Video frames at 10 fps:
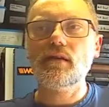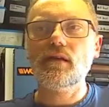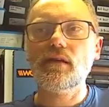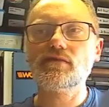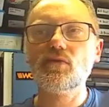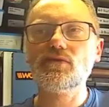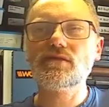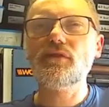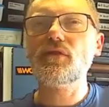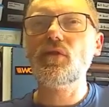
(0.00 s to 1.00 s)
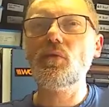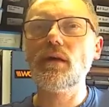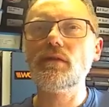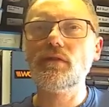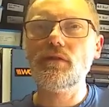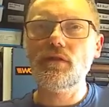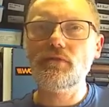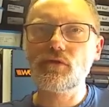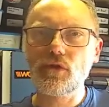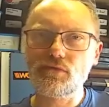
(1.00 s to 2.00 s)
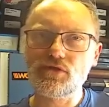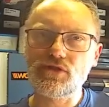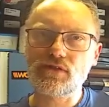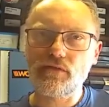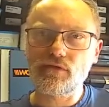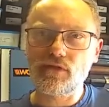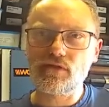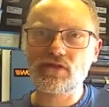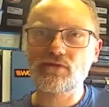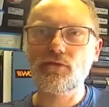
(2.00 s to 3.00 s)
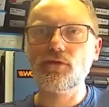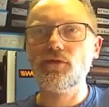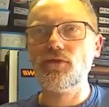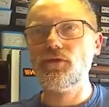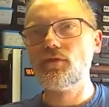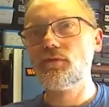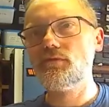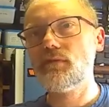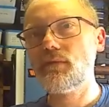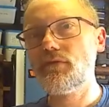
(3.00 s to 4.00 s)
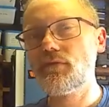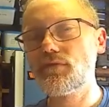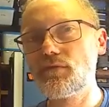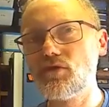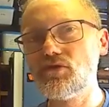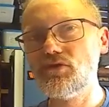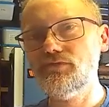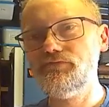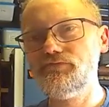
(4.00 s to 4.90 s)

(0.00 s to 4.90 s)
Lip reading: it's always difficult when you've got to produce evidence for promotion.